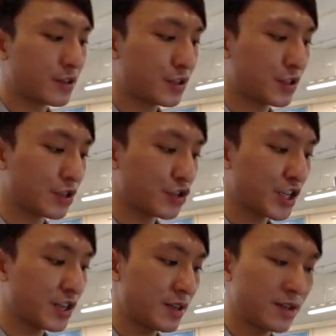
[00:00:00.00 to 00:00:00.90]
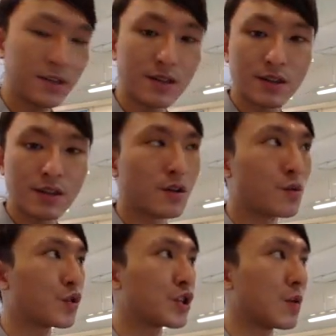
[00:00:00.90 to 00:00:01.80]
solution,
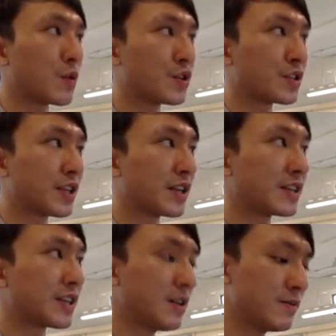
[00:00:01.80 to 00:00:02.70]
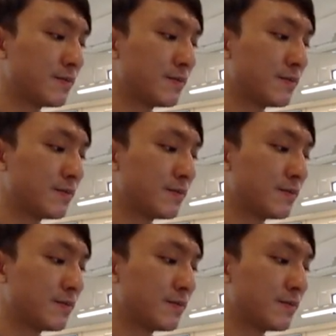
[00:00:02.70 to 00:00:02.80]
which I will use it later.